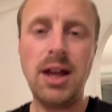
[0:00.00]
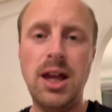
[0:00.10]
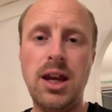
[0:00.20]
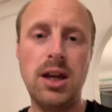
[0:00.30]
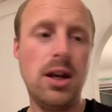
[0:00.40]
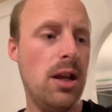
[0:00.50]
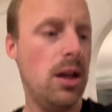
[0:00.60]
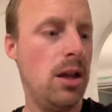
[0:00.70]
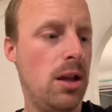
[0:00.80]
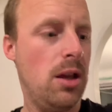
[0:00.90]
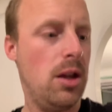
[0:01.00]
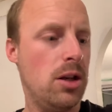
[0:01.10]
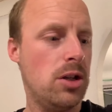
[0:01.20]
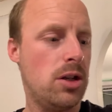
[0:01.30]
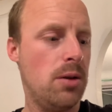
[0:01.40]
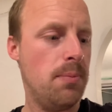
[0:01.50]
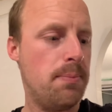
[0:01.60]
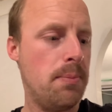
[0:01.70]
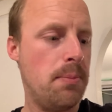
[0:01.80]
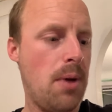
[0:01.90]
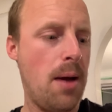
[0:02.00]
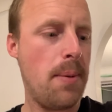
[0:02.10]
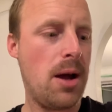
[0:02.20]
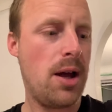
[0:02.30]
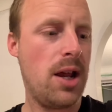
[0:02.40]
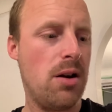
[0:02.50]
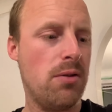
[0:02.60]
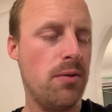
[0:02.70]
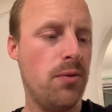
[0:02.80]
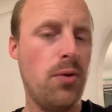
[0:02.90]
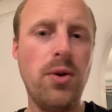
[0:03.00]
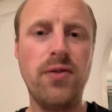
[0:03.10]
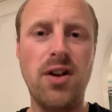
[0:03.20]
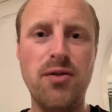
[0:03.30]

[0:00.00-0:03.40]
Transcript: in about an hour and 45